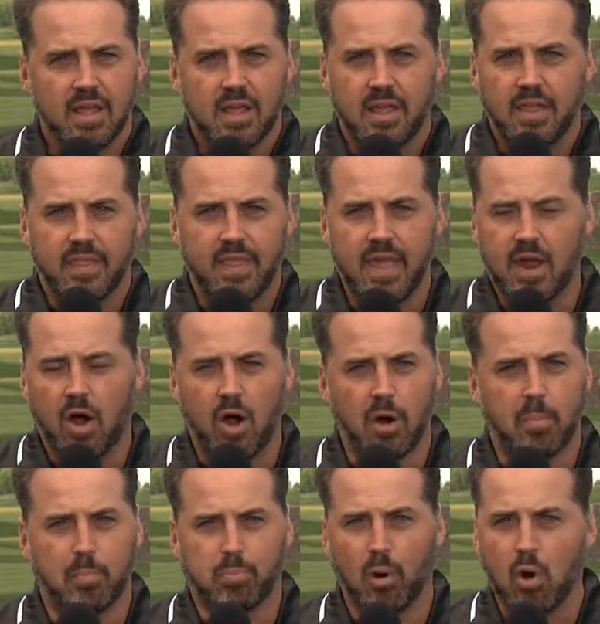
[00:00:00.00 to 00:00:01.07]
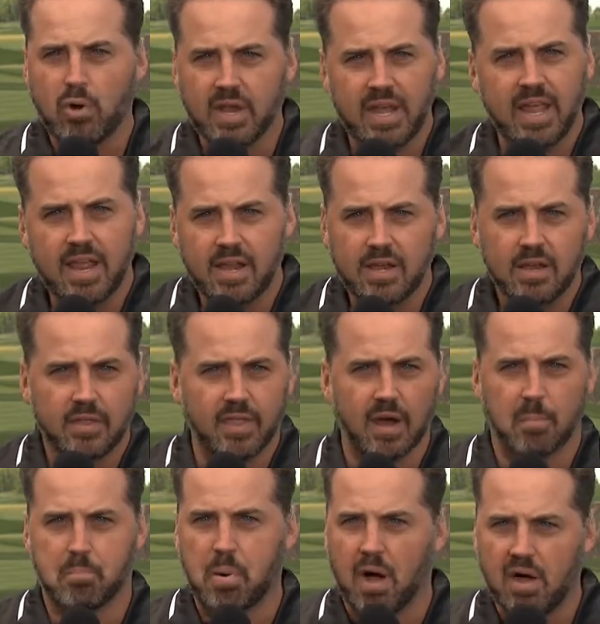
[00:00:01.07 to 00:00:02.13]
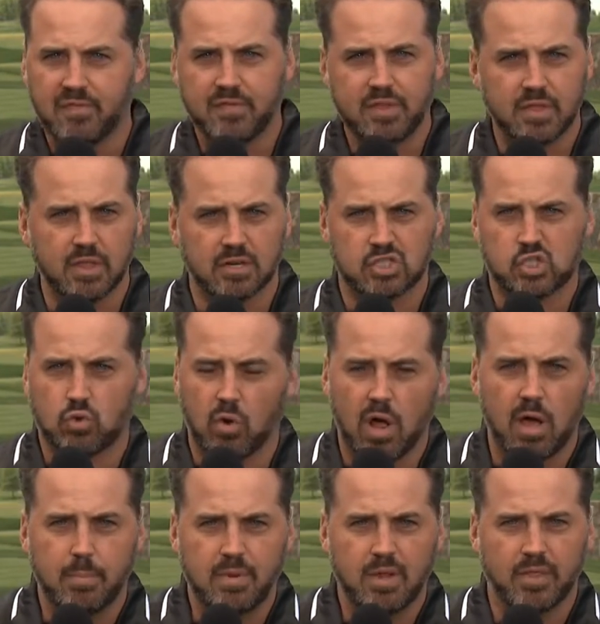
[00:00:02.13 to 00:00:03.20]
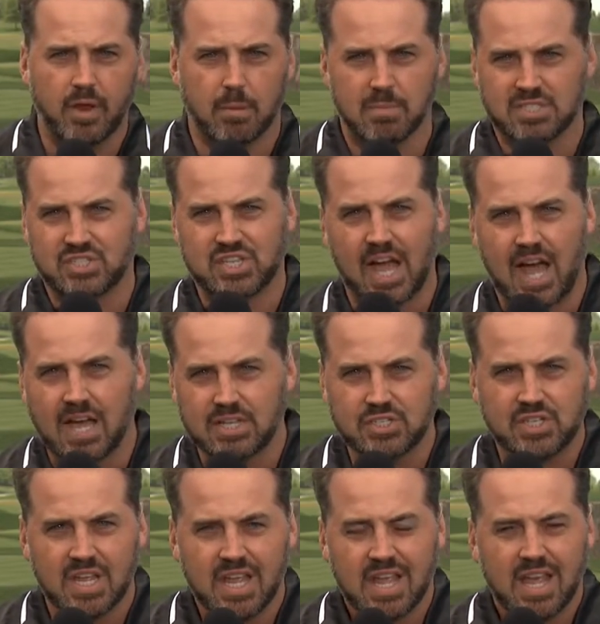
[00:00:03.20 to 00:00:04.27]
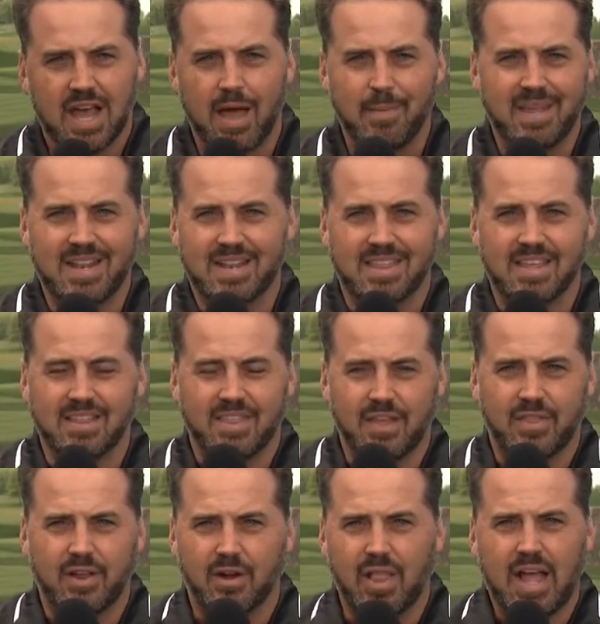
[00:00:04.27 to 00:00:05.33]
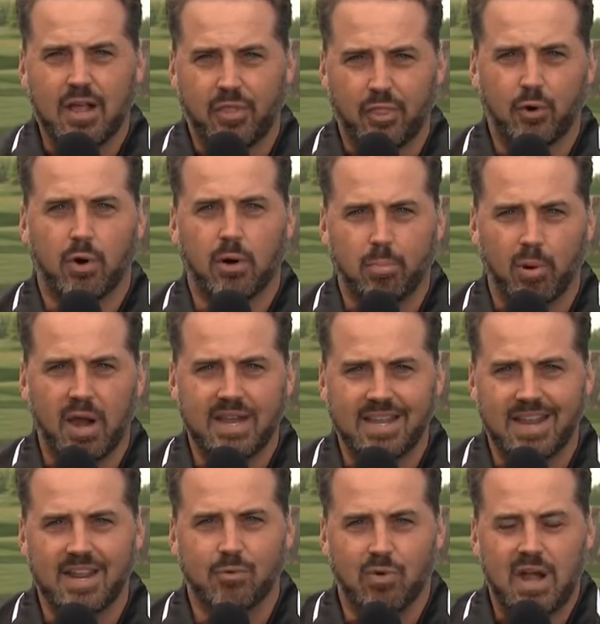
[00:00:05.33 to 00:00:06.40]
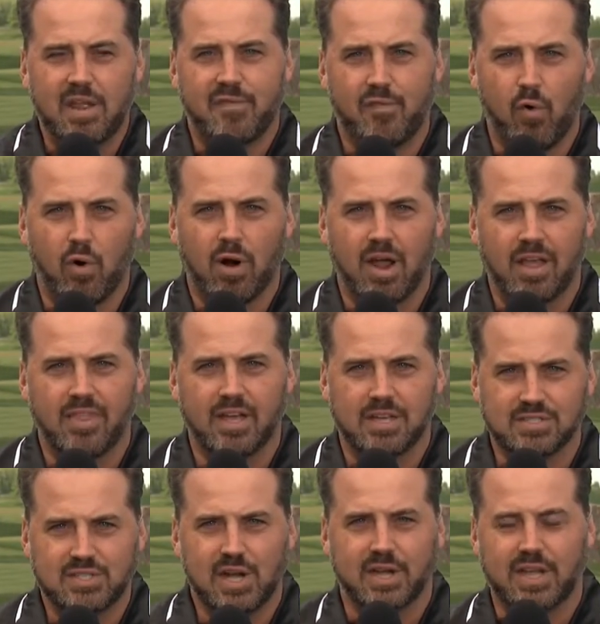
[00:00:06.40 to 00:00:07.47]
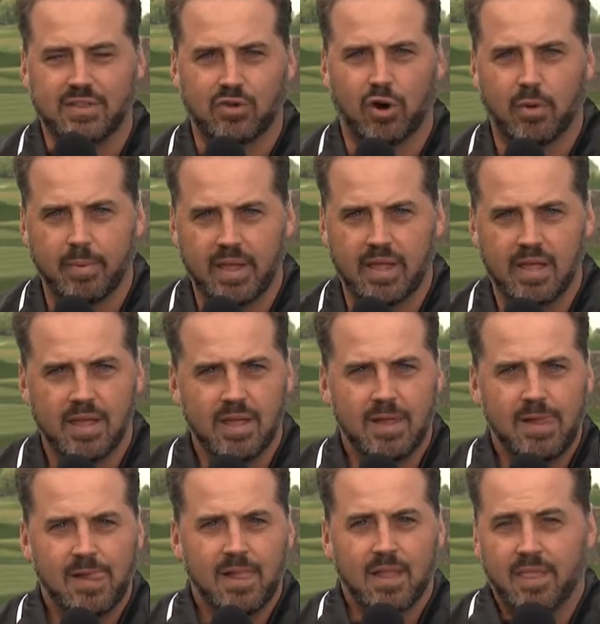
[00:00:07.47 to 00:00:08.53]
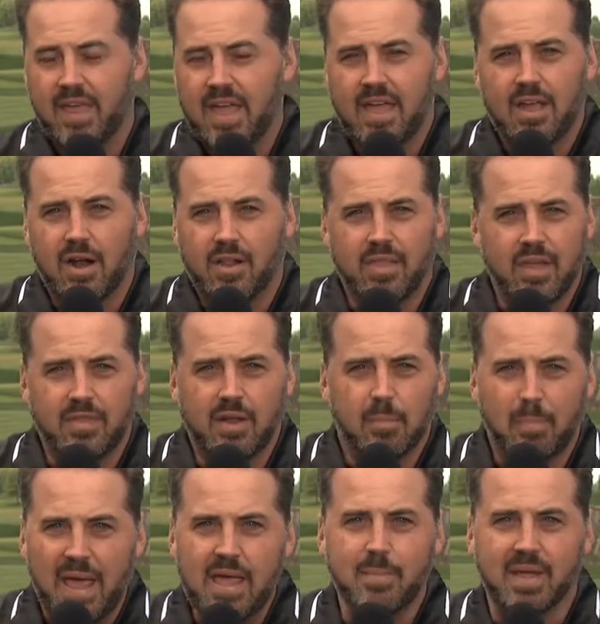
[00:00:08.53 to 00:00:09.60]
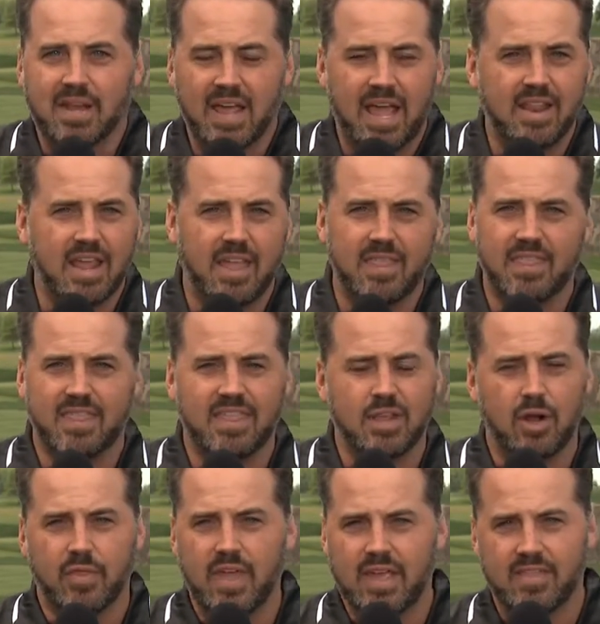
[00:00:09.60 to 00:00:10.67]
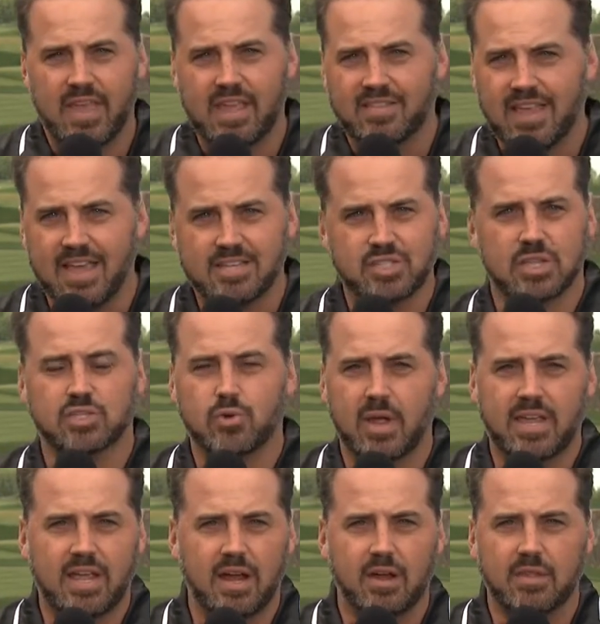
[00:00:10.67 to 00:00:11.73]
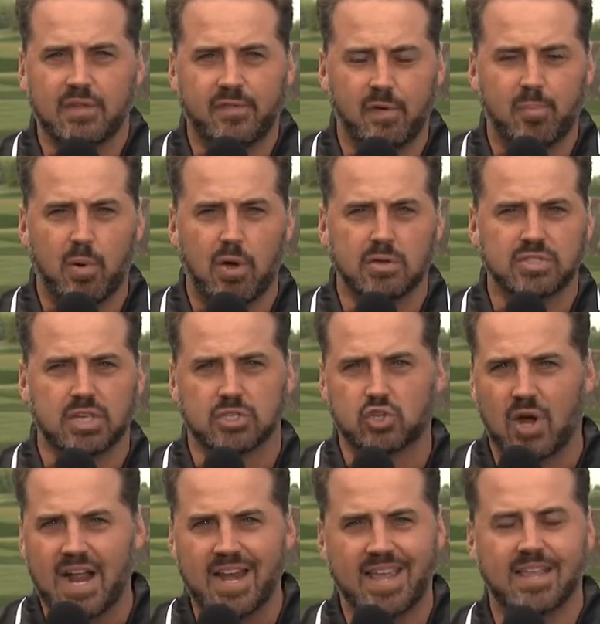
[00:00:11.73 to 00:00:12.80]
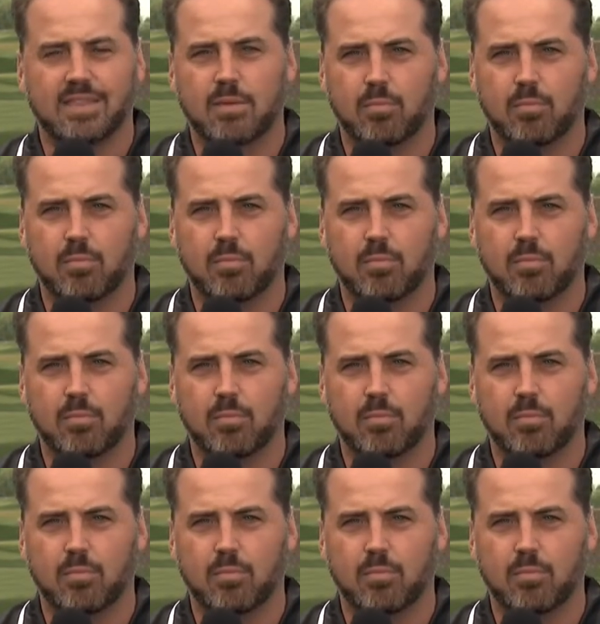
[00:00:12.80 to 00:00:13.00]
they are broken in, they're buffed, they're scrubbed, they're massaged. I mean, they're like a thoroughbred getting ready for the Kentucky Derby. They're babied, and they take such great care of these footballs. They're trying to get them